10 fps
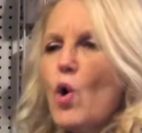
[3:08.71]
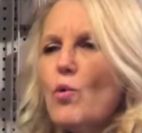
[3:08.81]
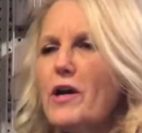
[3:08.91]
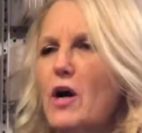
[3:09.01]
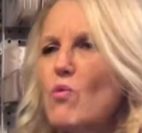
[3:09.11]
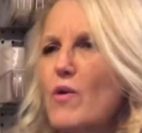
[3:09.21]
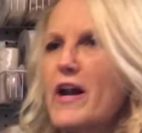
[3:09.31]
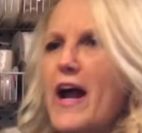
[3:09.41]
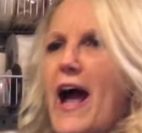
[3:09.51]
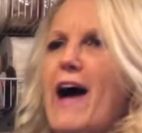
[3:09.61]
We don't want
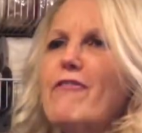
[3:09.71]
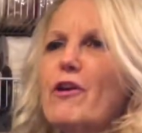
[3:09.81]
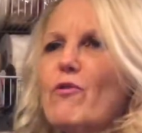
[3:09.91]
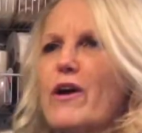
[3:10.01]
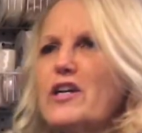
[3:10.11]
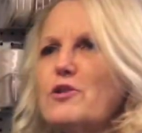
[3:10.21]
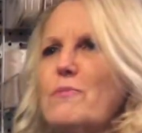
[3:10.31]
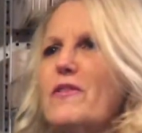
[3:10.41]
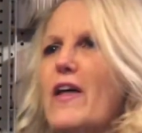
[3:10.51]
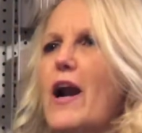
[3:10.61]
to have an
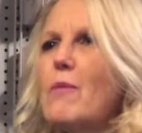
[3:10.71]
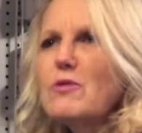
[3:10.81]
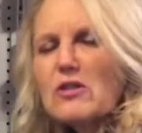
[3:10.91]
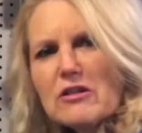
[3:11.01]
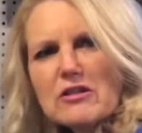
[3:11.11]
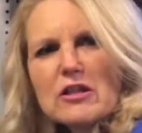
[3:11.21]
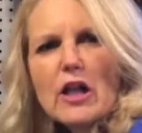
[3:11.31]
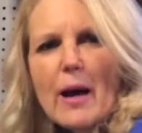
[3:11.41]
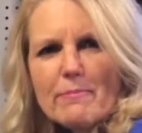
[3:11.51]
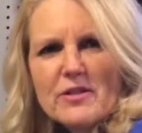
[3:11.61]
arrangement that almost looks
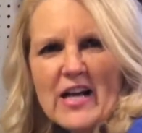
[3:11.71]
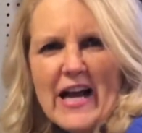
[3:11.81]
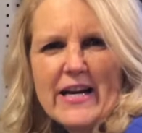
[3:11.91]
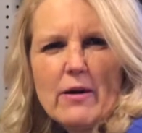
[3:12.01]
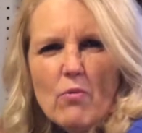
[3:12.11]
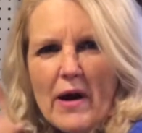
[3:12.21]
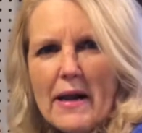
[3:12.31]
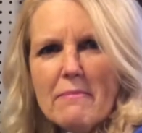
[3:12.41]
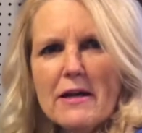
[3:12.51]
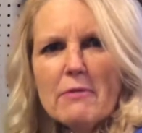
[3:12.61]
lopsided, and what I
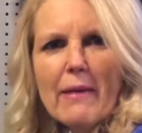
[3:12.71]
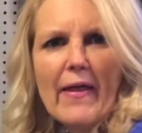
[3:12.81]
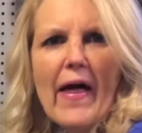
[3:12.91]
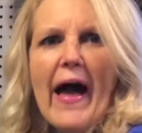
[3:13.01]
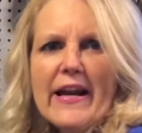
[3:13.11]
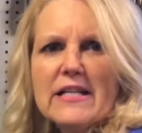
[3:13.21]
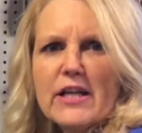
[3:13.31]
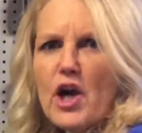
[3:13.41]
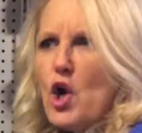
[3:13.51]
mean by that is